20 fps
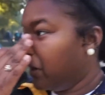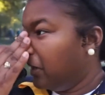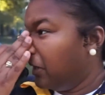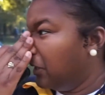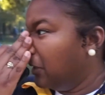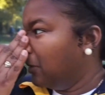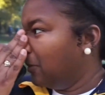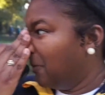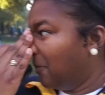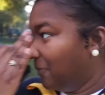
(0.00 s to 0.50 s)

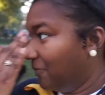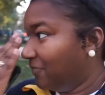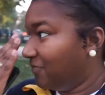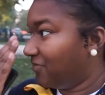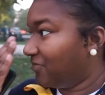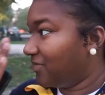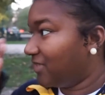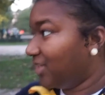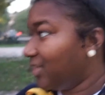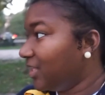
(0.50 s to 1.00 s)

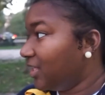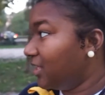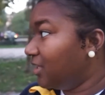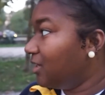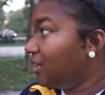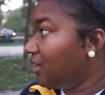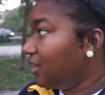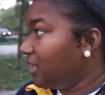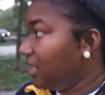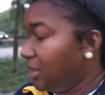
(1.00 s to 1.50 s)

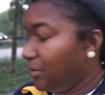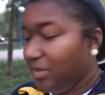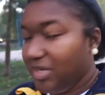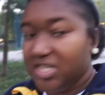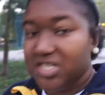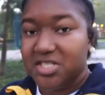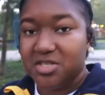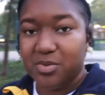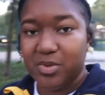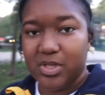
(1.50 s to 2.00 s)
I mean,
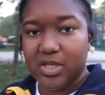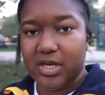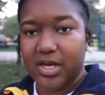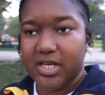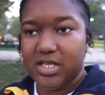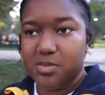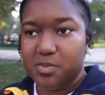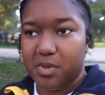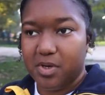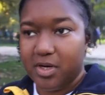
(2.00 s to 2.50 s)
it's a really
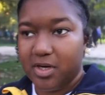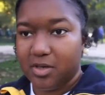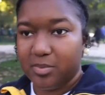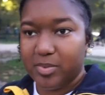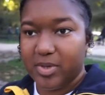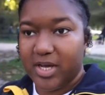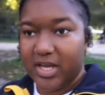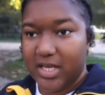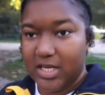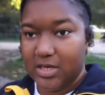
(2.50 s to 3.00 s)
nice park,
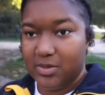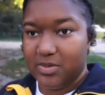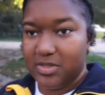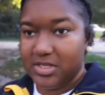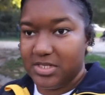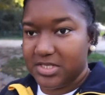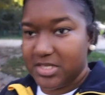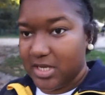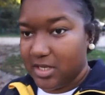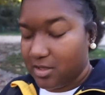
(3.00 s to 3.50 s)
but I can't really
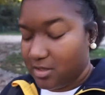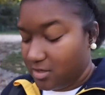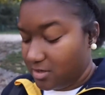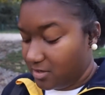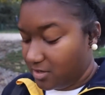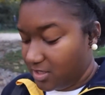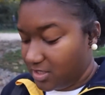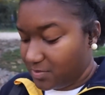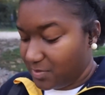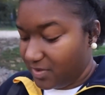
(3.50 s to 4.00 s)
stay long
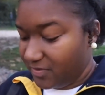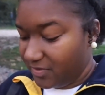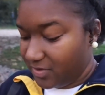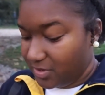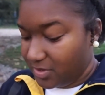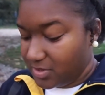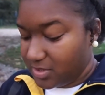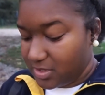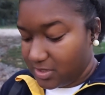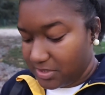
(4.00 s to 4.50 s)
because my phone
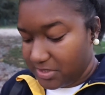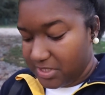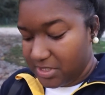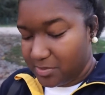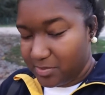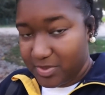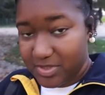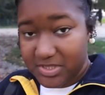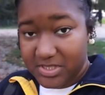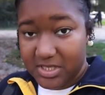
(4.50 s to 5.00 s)
is on
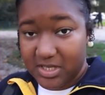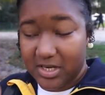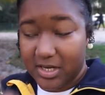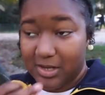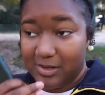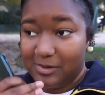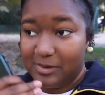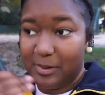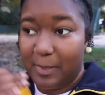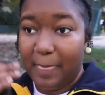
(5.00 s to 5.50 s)
10%
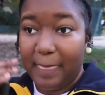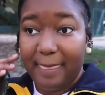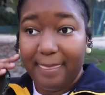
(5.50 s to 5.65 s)
now.